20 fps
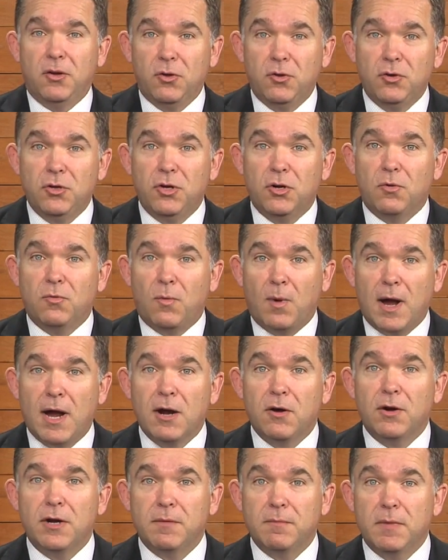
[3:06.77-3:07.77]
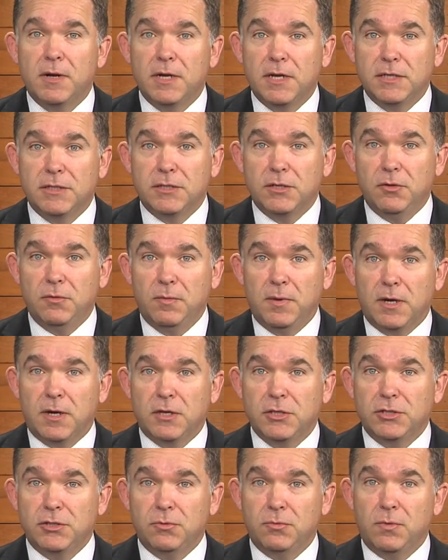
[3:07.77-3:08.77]
who you're wiring money to
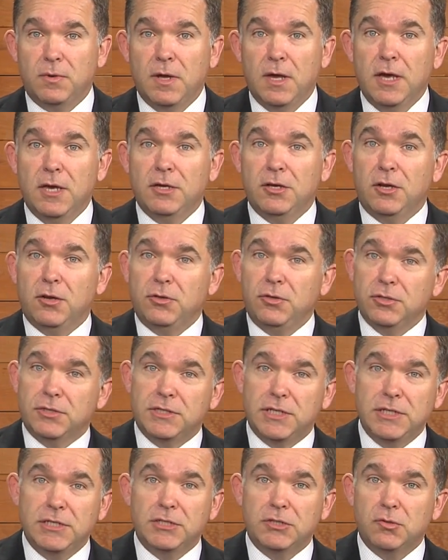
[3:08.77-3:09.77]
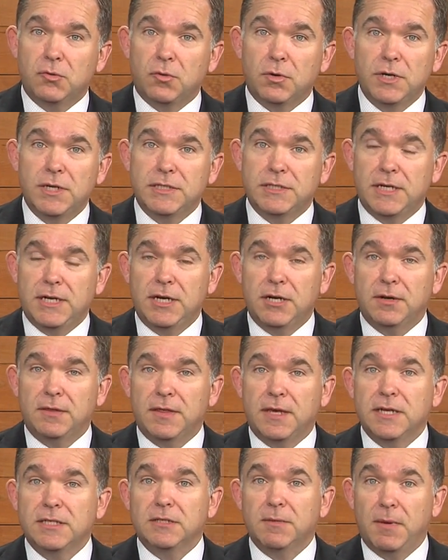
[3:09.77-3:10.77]
because you you know you see stories and hear
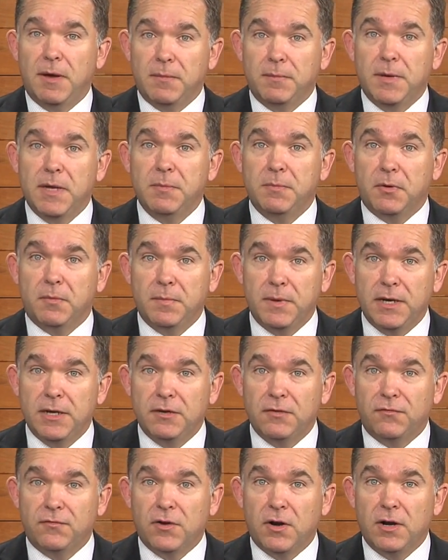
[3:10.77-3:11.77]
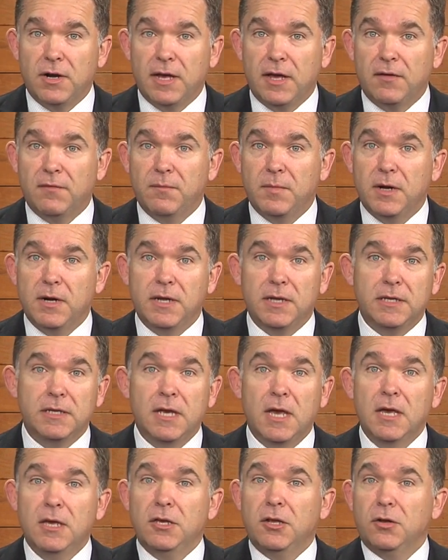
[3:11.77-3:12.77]
things about people being defrauded out of money
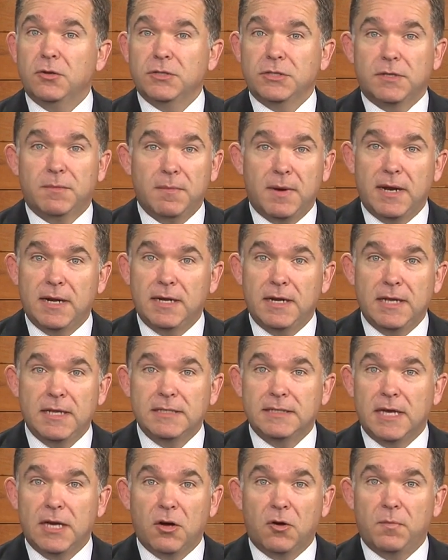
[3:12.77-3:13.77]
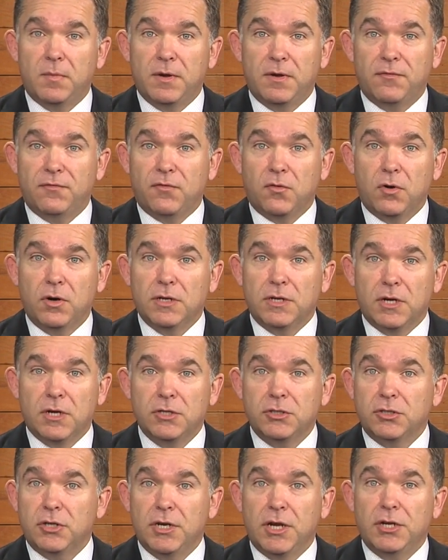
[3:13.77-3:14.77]
you know somebody needs help in a foreign
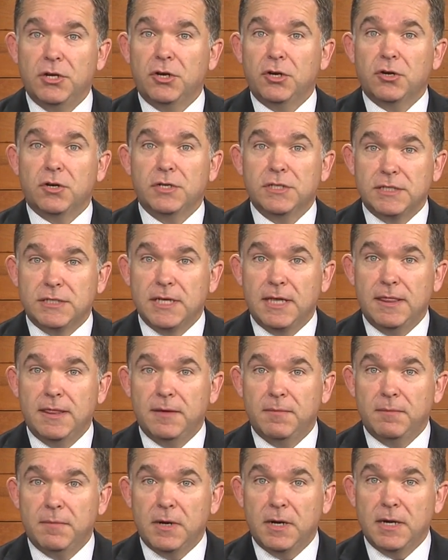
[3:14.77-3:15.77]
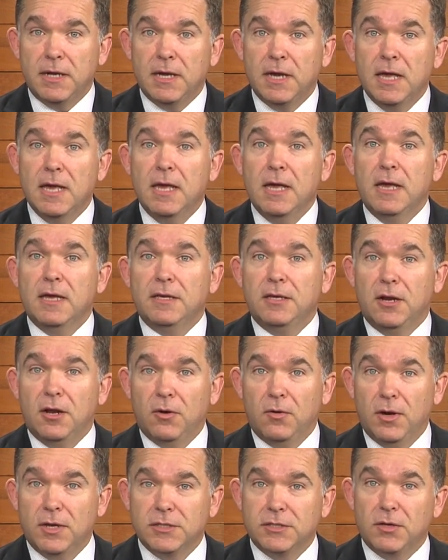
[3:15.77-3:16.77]
country and you're going to send them money you
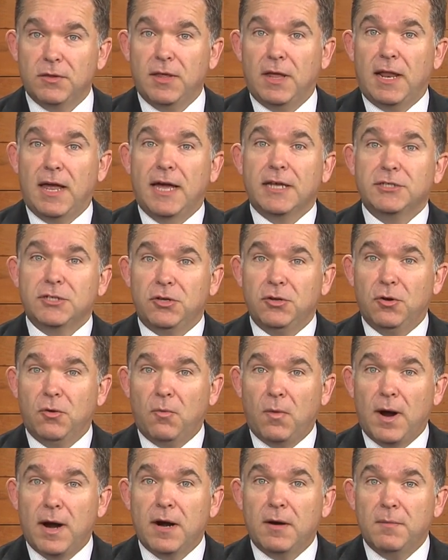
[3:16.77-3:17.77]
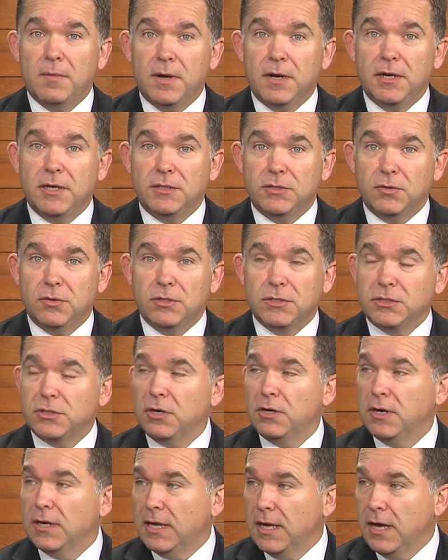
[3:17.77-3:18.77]
know and so they'll ask you to wire money to a
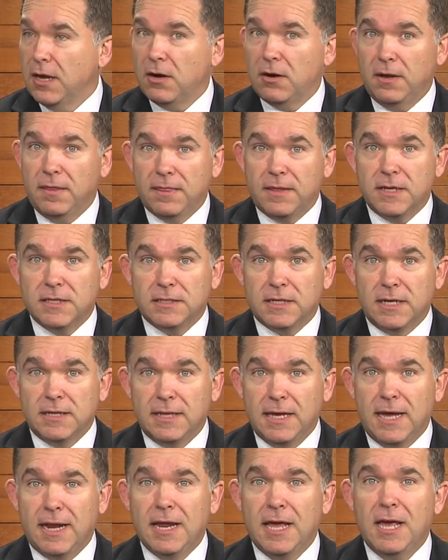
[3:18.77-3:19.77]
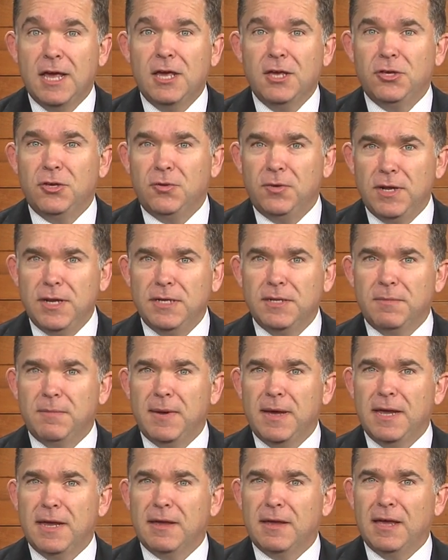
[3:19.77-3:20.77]
certain account and things like that you need to
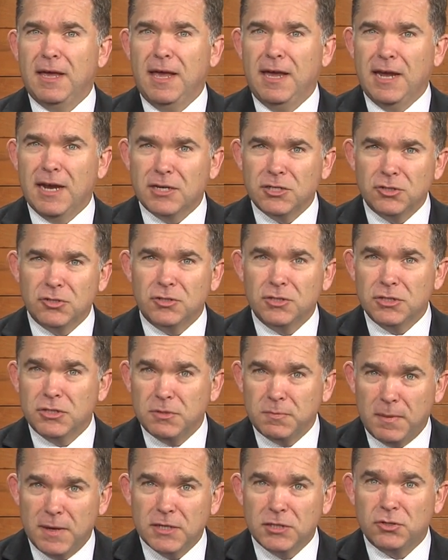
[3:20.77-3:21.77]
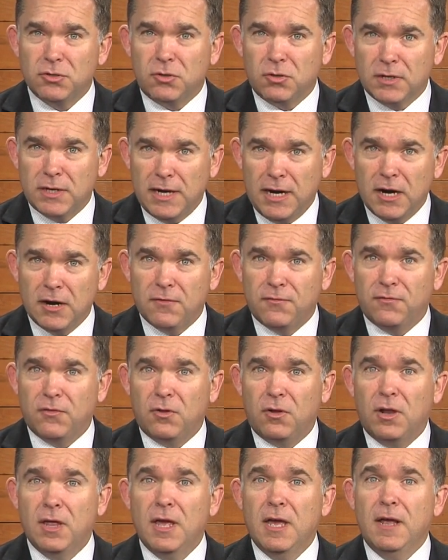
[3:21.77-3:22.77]
make extra special
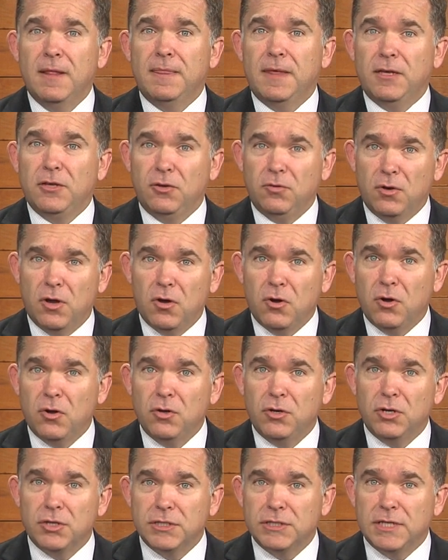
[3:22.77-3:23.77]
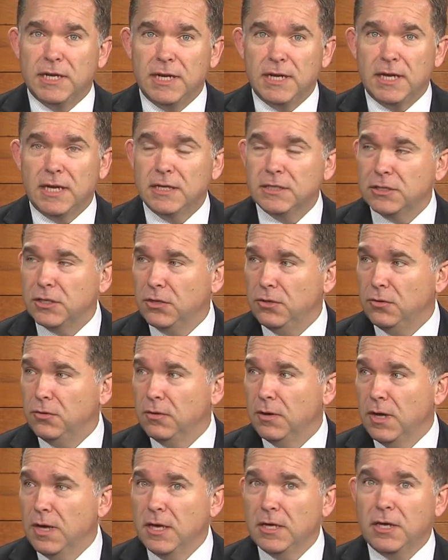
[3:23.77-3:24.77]
careful that you know who you're sending it to
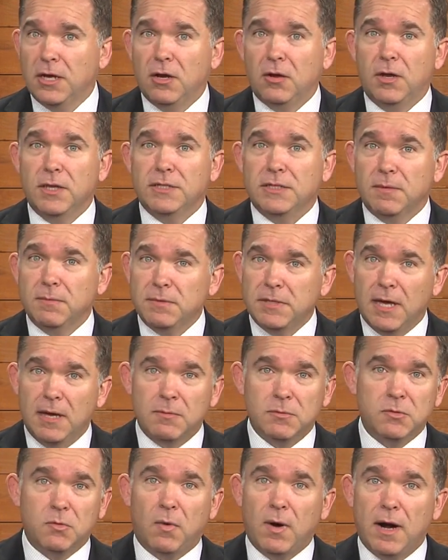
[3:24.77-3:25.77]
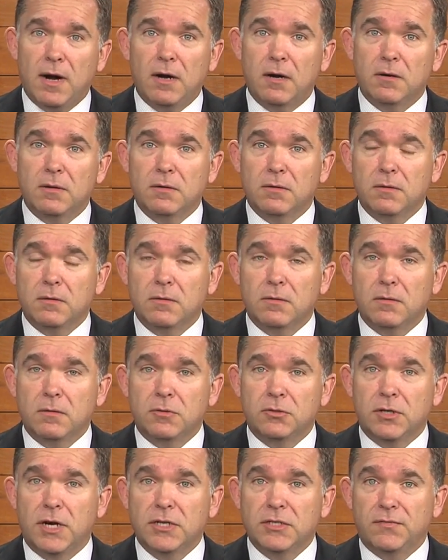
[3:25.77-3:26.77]
you know and sometimes wire
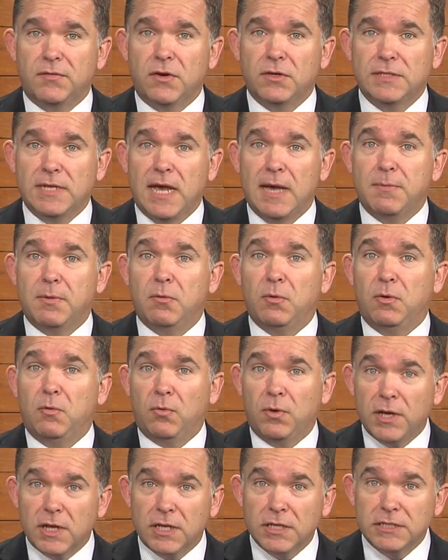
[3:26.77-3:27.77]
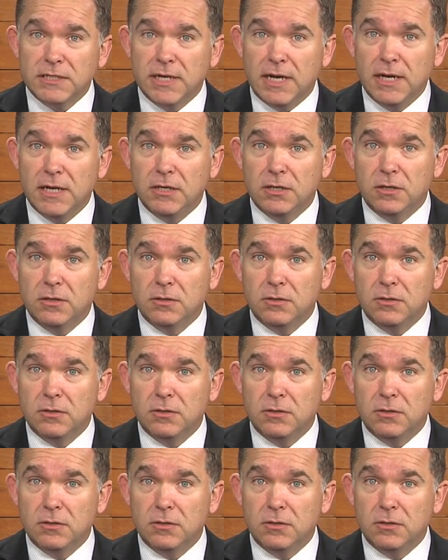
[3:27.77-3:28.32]
transfers happen when real estate